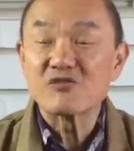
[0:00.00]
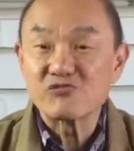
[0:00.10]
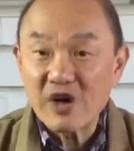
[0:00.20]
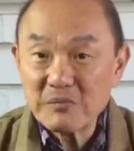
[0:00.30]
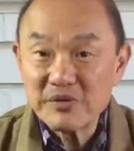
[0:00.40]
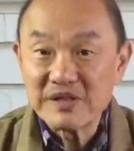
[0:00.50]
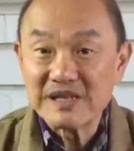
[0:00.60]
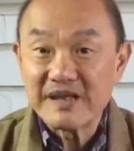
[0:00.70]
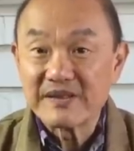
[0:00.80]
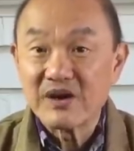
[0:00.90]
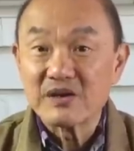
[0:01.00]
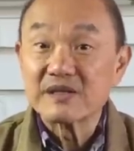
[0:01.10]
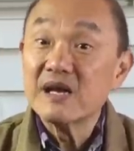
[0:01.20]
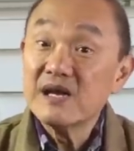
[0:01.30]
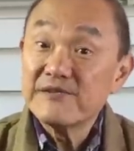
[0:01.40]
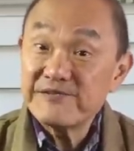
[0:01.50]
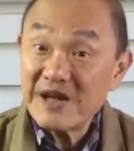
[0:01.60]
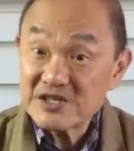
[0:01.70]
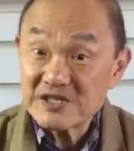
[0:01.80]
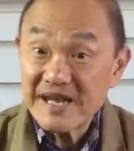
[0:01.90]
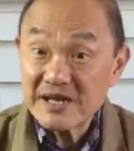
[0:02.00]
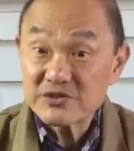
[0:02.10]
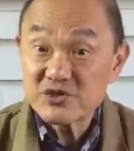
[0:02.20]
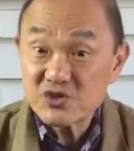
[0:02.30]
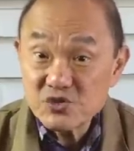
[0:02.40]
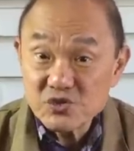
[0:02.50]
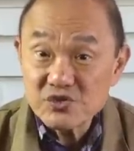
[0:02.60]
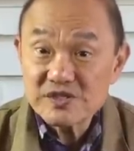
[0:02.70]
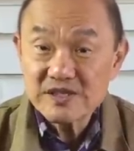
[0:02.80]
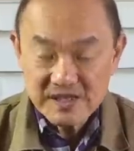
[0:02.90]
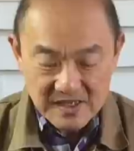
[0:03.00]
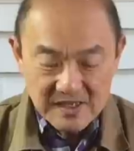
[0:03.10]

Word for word: rubbery leather on fashion house shoes,